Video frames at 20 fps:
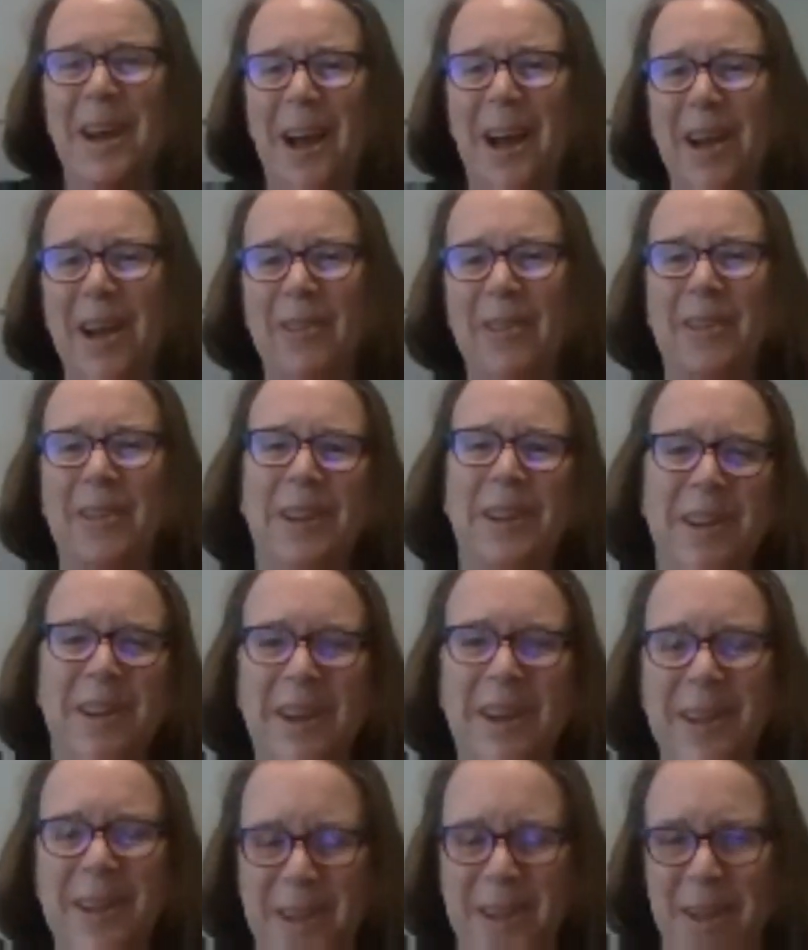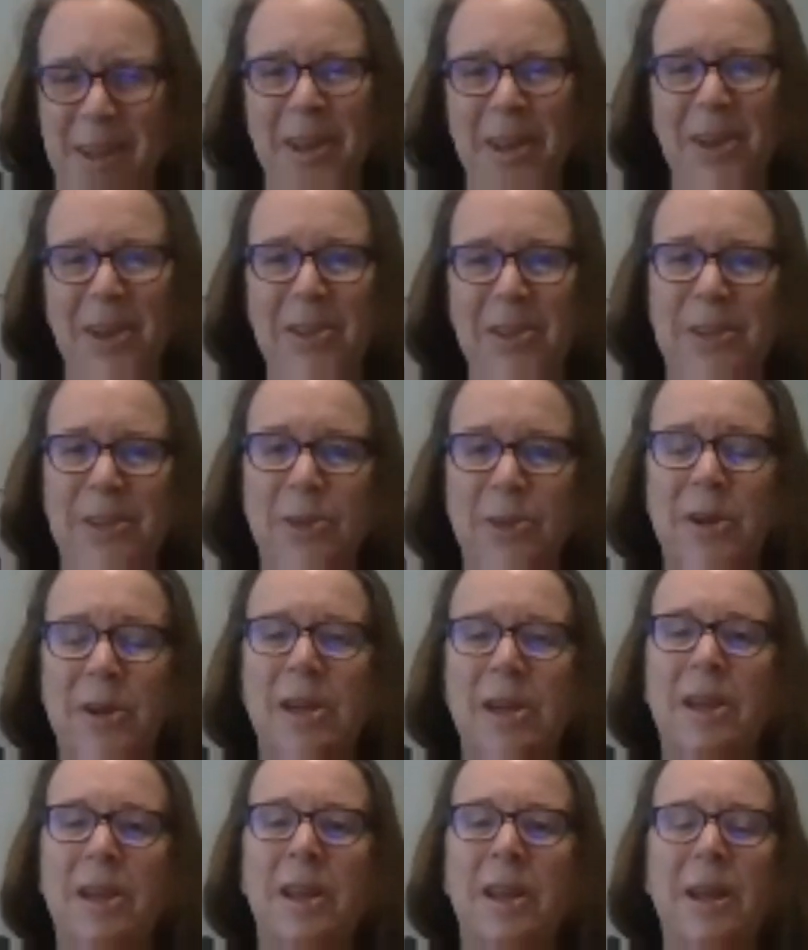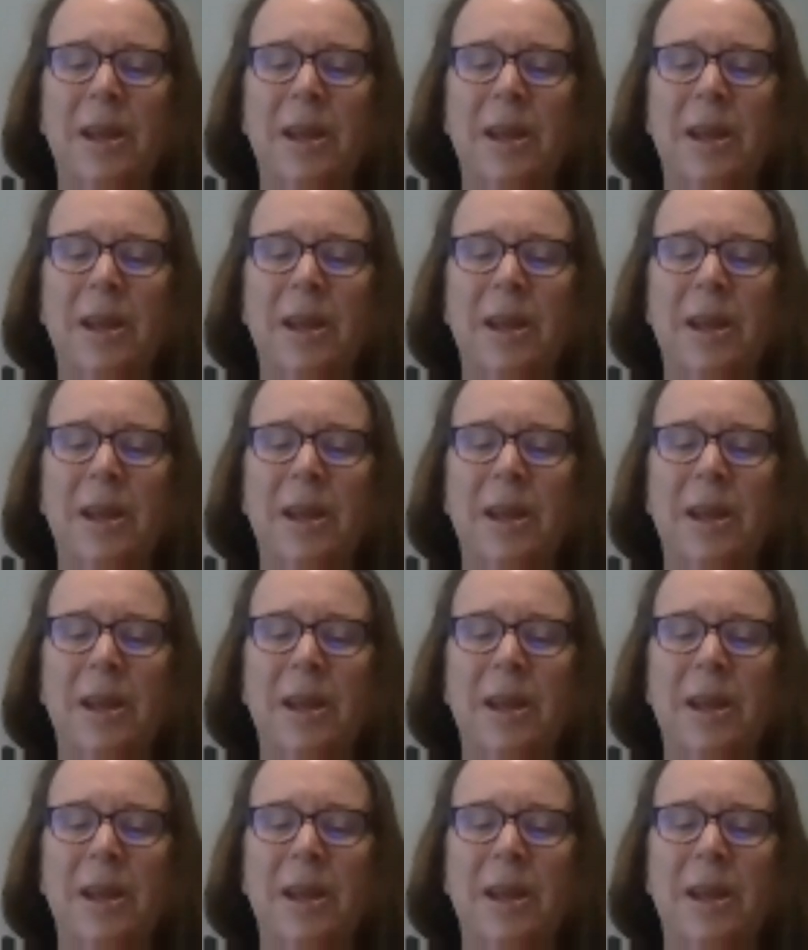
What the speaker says: I really didn't think I could do it.